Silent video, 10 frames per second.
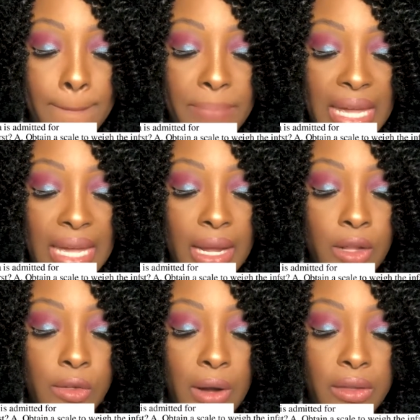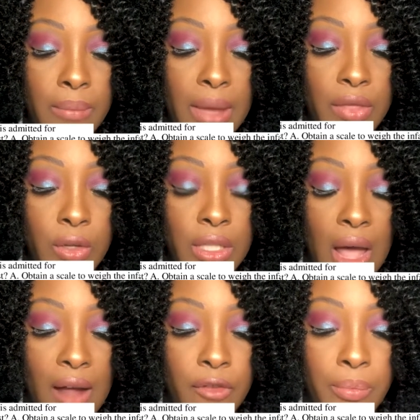B. Instruct the mother to
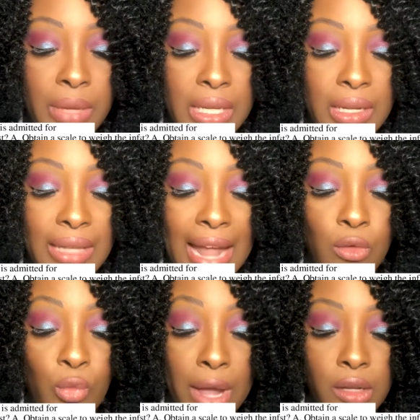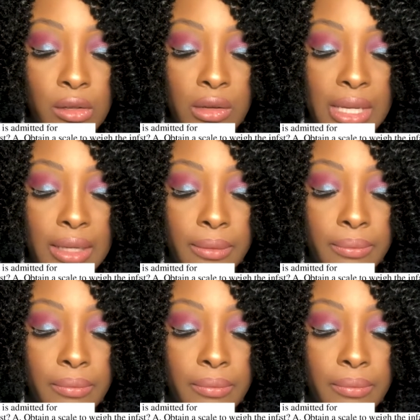offer Pedialyte regularly.